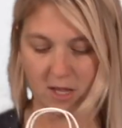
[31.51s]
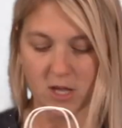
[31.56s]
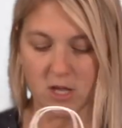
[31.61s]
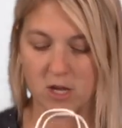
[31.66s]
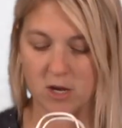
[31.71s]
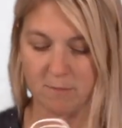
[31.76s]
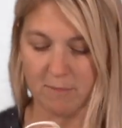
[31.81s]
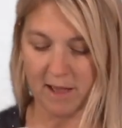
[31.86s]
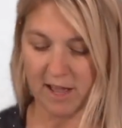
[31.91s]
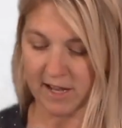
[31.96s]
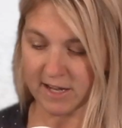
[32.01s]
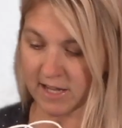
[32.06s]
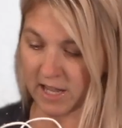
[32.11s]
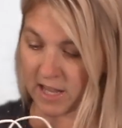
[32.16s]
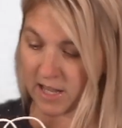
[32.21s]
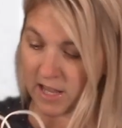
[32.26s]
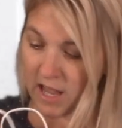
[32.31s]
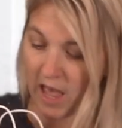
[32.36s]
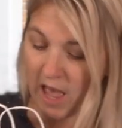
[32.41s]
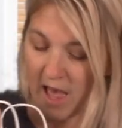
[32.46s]
Your bag
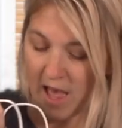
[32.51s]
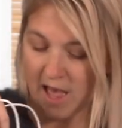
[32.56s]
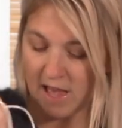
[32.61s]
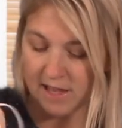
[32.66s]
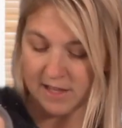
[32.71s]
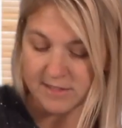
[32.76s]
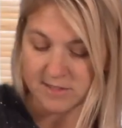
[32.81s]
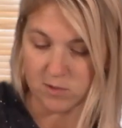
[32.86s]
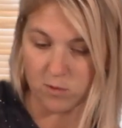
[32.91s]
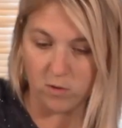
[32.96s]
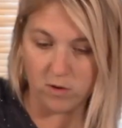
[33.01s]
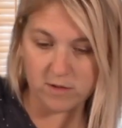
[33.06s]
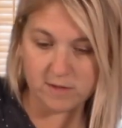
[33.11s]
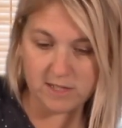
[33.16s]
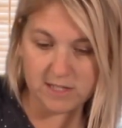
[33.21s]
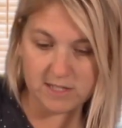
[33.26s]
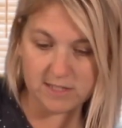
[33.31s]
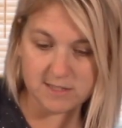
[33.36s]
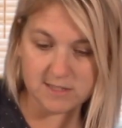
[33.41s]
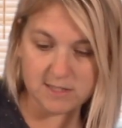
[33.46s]
has all
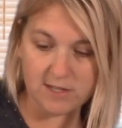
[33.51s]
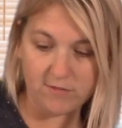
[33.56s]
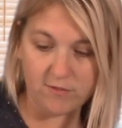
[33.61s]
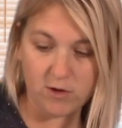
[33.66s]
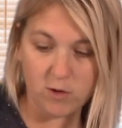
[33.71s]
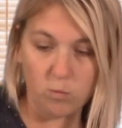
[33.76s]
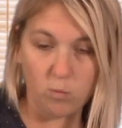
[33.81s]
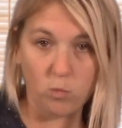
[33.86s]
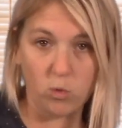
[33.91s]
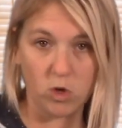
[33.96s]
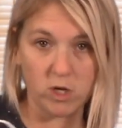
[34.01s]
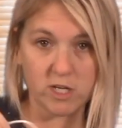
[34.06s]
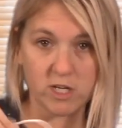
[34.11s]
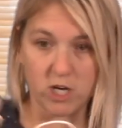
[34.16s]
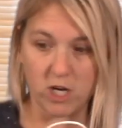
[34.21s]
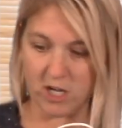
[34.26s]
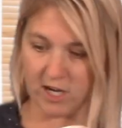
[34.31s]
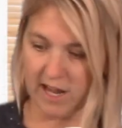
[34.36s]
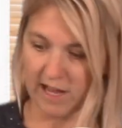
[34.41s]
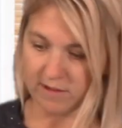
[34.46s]
these different wood
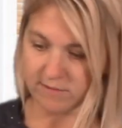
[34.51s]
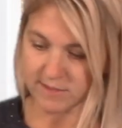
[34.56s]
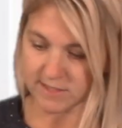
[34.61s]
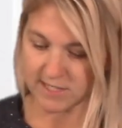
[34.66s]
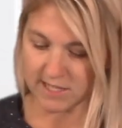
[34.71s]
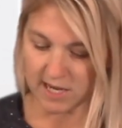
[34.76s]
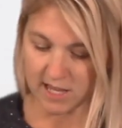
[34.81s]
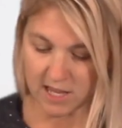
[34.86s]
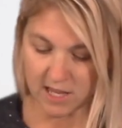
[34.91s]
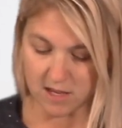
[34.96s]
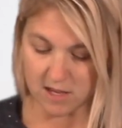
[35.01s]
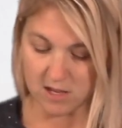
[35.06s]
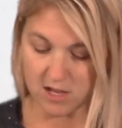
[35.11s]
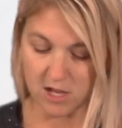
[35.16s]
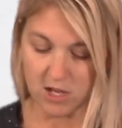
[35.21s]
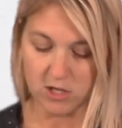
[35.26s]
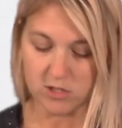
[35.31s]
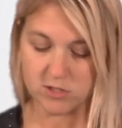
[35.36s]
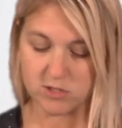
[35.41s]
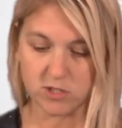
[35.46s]
cutouts in it.
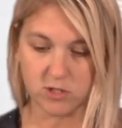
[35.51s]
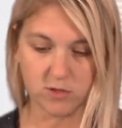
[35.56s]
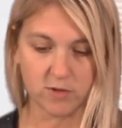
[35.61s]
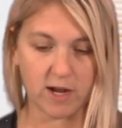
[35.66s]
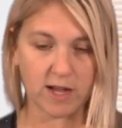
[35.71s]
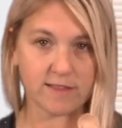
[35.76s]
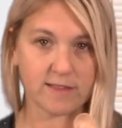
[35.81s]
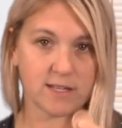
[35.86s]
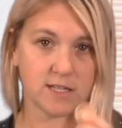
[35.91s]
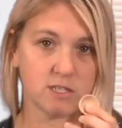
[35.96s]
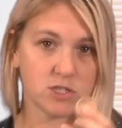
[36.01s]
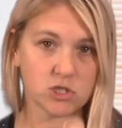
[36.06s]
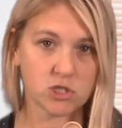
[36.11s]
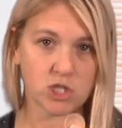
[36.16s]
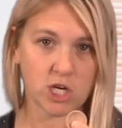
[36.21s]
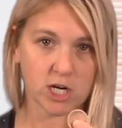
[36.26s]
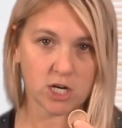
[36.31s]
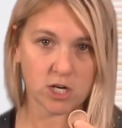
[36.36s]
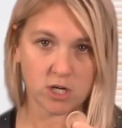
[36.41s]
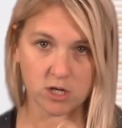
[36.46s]
So you've got these
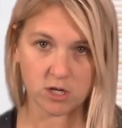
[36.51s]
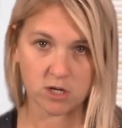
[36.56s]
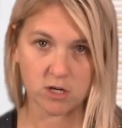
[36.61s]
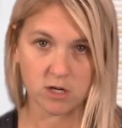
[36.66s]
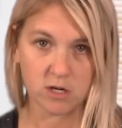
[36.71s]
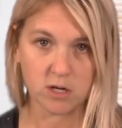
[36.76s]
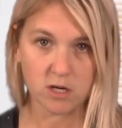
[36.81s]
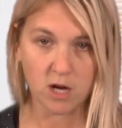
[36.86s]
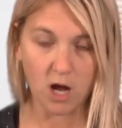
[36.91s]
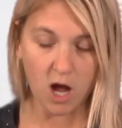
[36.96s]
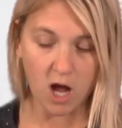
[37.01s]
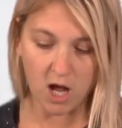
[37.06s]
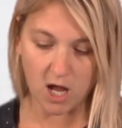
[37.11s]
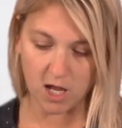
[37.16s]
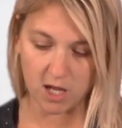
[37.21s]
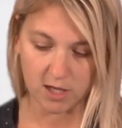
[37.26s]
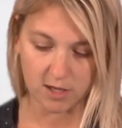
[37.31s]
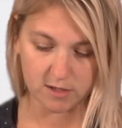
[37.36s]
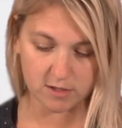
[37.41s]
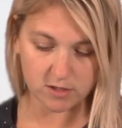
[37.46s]
checker
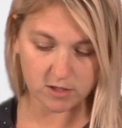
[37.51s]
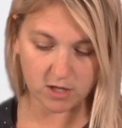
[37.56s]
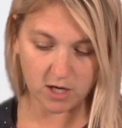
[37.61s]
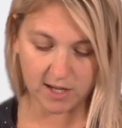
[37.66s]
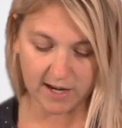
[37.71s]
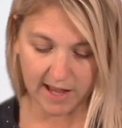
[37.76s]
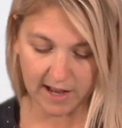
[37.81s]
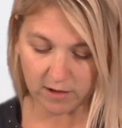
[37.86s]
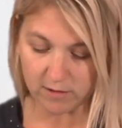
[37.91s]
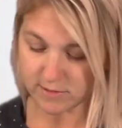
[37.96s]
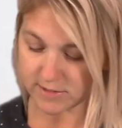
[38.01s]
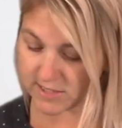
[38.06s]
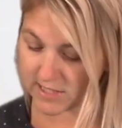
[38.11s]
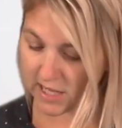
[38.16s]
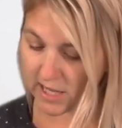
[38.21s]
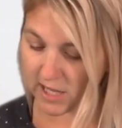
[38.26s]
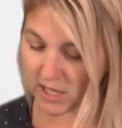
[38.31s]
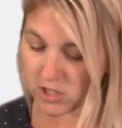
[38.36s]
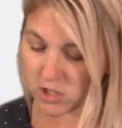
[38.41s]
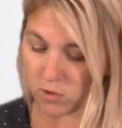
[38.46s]
cutouts,
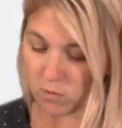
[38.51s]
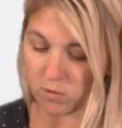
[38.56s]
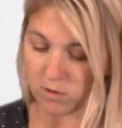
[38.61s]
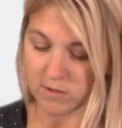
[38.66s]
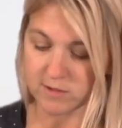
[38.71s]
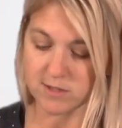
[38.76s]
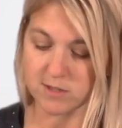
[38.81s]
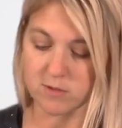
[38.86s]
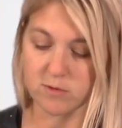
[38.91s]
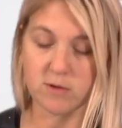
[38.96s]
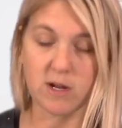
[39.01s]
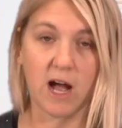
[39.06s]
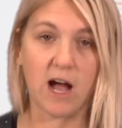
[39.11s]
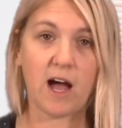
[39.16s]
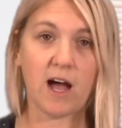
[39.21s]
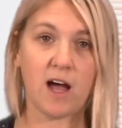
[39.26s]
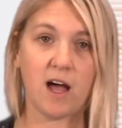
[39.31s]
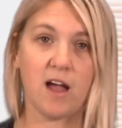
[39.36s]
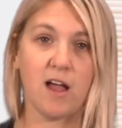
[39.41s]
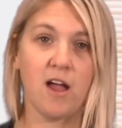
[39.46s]
and you also
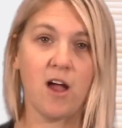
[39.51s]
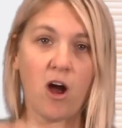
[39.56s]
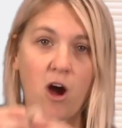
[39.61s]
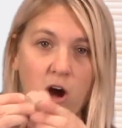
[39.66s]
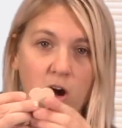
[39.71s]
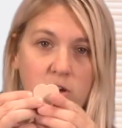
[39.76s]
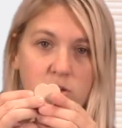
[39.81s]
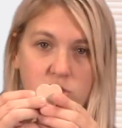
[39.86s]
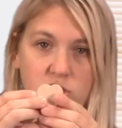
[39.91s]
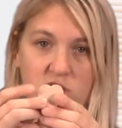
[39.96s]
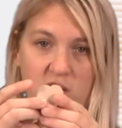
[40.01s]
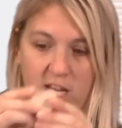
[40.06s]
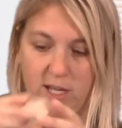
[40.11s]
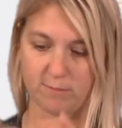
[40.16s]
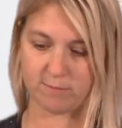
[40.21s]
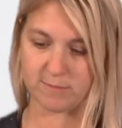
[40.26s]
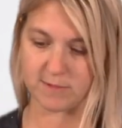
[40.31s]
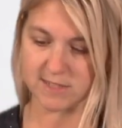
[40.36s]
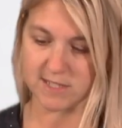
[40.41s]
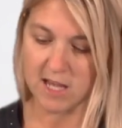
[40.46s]
got heart
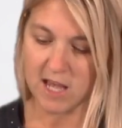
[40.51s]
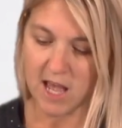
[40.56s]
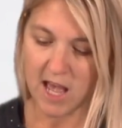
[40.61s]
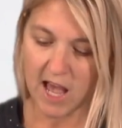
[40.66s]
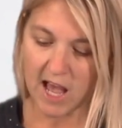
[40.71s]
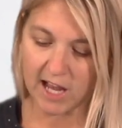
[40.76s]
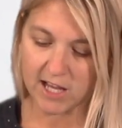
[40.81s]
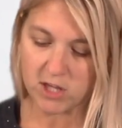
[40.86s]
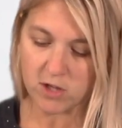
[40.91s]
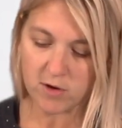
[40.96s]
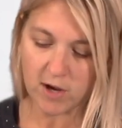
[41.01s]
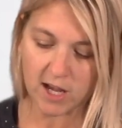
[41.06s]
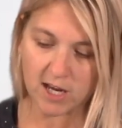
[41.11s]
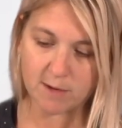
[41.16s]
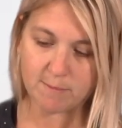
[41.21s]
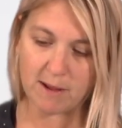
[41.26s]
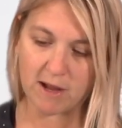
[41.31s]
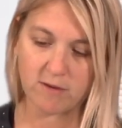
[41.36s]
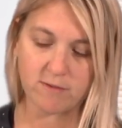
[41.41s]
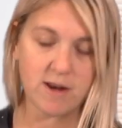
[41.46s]
shapes. And you got
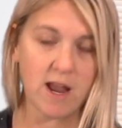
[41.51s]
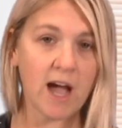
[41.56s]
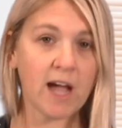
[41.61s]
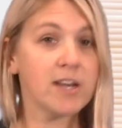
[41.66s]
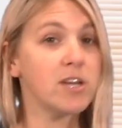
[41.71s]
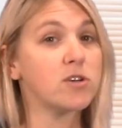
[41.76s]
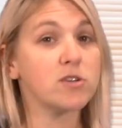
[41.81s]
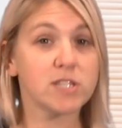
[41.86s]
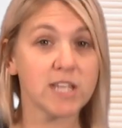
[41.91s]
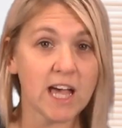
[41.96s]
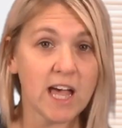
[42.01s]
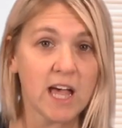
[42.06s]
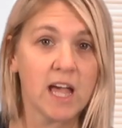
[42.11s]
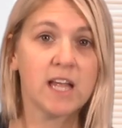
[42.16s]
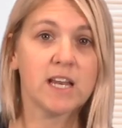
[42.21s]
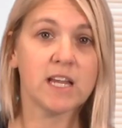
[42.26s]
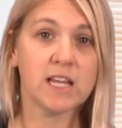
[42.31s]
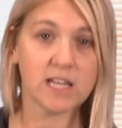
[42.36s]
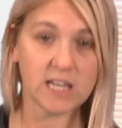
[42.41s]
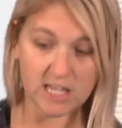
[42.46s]
about 9 or
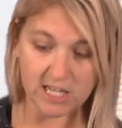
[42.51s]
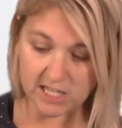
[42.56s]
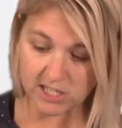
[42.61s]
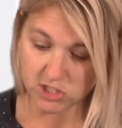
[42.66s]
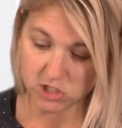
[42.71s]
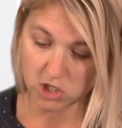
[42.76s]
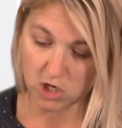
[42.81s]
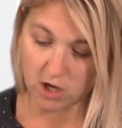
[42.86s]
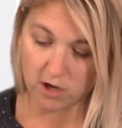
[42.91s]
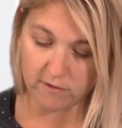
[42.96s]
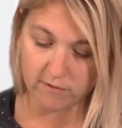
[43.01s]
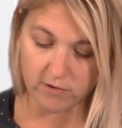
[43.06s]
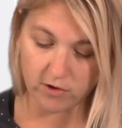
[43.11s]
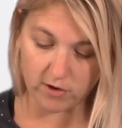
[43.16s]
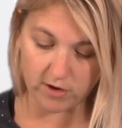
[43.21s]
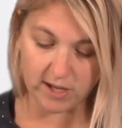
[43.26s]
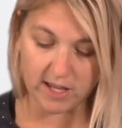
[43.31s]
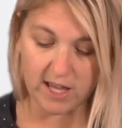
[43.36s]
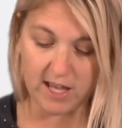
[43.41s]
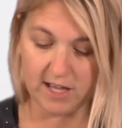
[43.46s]
10 in each of your
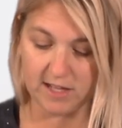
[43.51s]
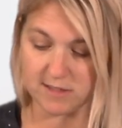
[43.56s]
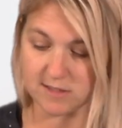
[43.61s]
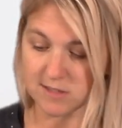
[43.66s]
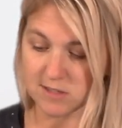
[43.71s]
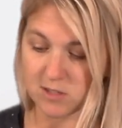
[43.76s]
kits.